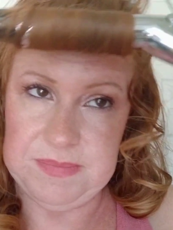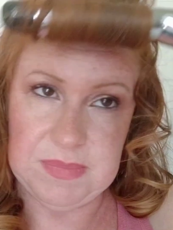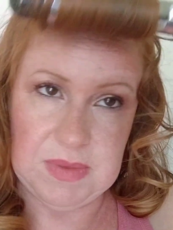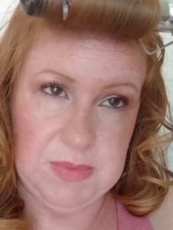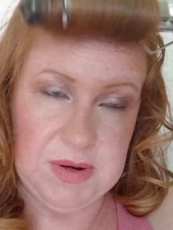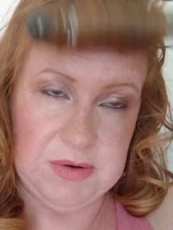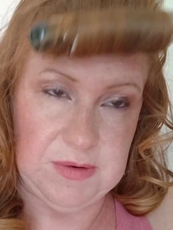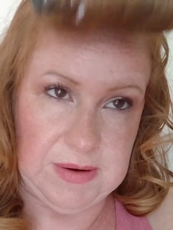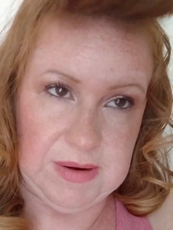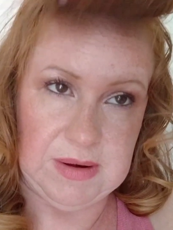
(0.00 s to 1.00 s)
I'm going to
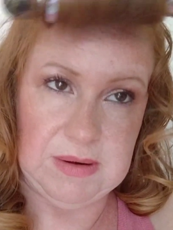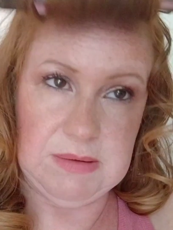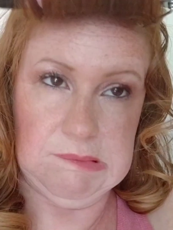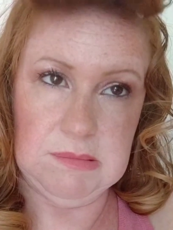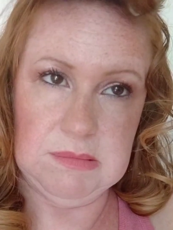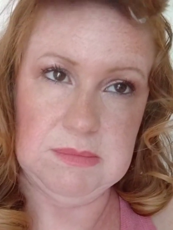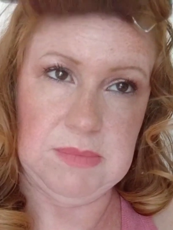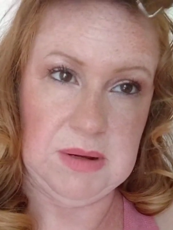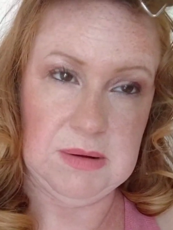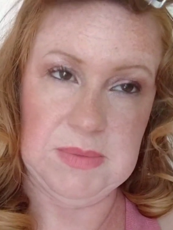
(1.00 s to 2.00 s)
try and
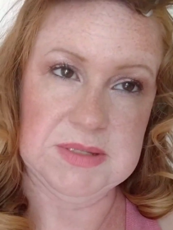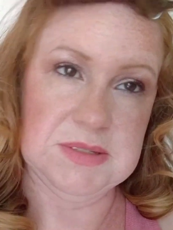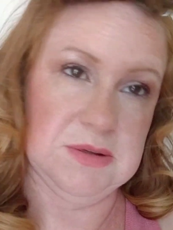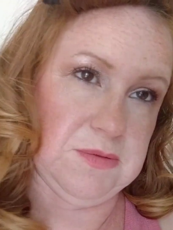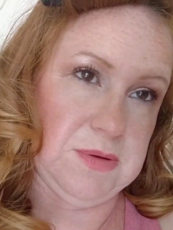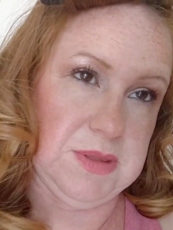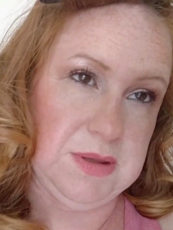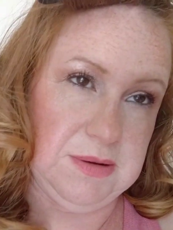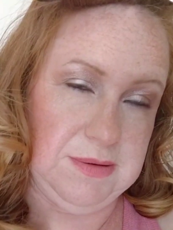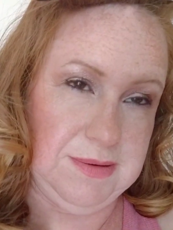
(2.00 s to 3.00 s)
bonk myself with it.